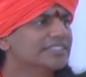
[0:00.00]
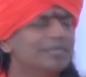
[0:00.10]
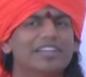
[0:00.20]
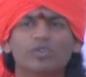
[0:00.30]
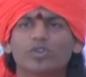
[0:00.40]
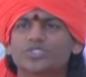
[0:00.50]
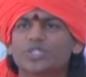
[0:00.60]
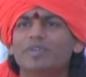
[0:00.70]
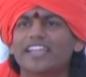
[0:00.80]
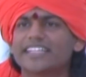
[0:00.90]
Somebody goes to
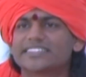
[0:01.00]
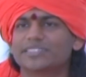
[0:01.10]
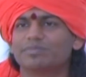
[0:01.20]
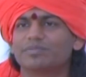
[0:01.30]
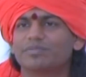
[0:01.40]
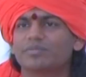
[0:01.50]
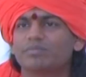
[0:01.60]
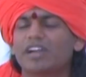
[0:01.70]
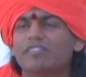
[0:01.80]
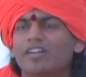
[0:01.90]
him and asks him,
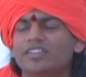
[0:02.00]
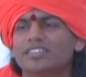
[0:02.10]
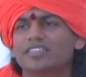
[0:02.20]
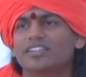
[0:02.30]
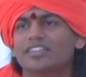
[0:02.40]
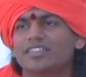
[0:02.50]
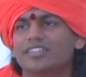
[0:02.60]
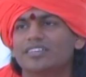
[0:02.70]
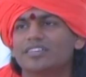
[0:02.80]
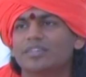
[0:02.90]
Bhagavan,
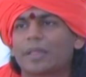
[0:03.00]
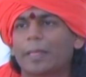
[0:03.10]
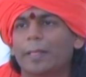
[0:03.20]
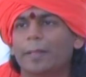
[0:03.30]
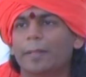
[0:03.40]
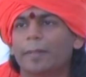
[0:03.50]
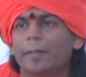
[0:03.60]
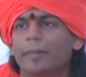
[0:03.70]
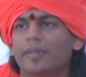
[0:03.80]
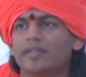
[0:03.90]
uh,
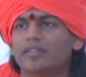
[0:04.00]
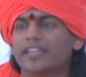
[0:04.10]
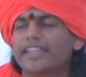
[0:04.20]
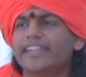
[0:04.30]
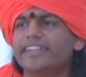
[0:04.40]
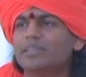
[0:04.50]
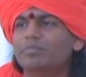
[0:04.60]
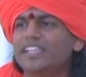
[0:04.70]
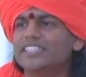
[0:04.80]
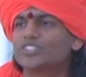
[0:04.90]
uh,
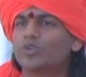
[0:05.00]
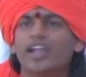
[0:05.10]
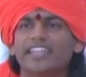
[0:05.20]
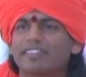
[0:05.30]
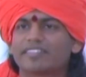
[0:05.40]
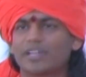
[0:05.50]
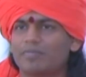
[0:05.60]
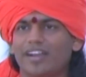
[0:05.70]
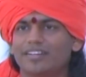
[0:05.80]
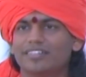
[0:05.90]
enlightened beings do not have
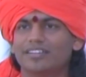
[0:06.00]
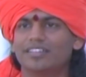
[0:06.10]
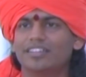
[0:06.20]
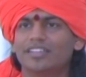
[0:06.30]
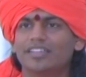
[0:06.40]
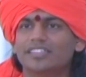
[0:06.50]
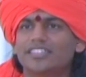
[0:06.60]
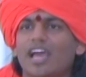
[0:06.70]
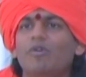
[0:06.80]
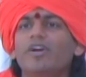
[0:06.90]
karma.
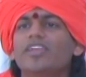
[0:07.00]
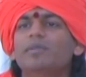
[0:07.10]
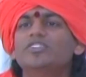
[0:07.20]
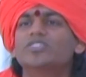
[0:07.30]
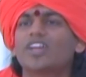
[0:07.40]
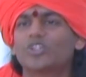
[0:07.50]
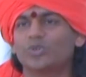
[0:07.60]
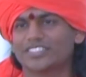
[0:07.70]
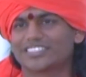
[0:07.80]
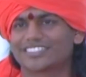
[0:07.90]
Then how are you able to talk
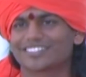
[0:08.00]
to us?